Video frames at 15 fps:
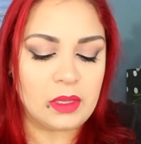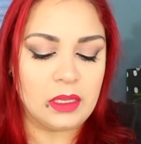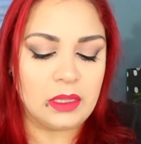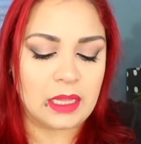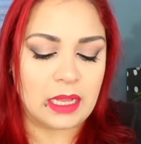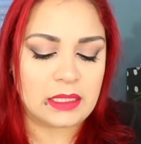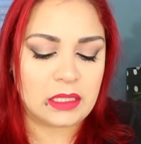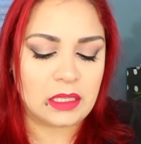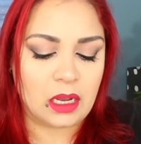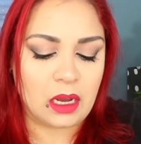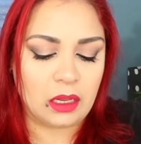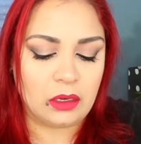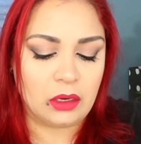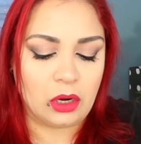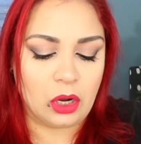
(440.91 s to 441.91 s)
That's the
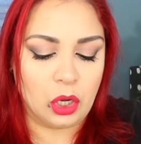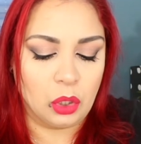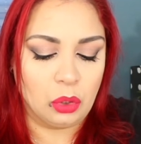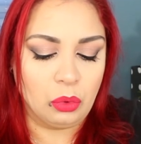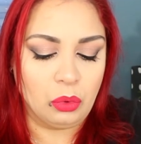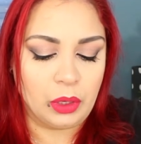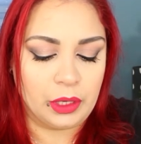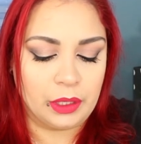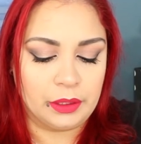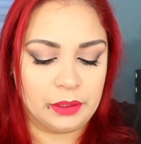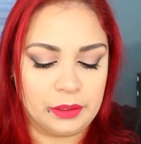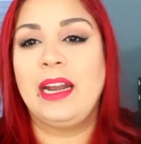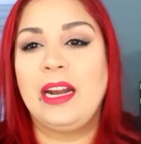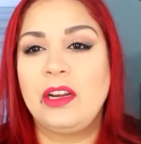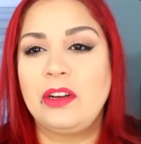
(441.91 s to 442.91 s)
color Oak.
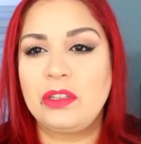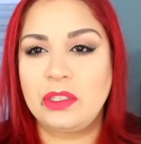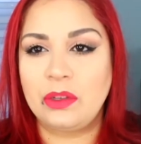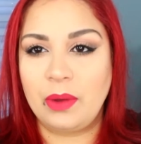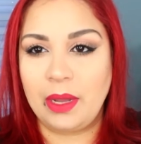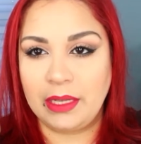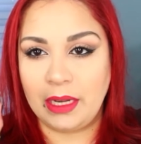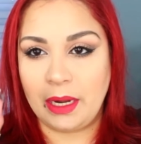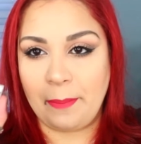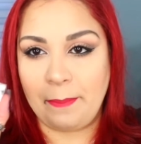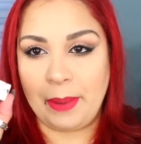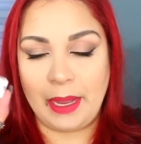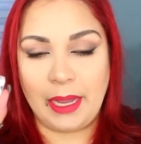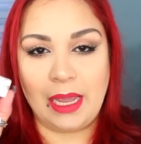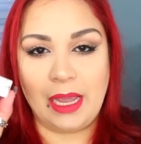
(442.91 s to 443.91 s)
And I also ended up
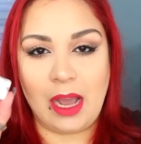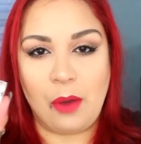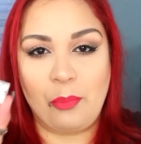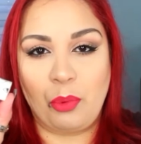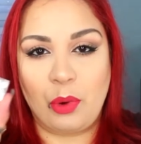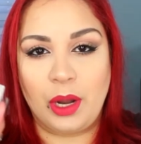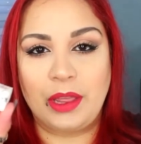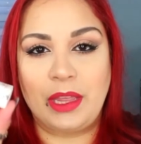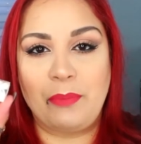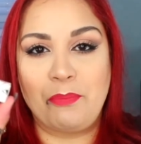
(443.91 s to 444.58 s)
picking up one of the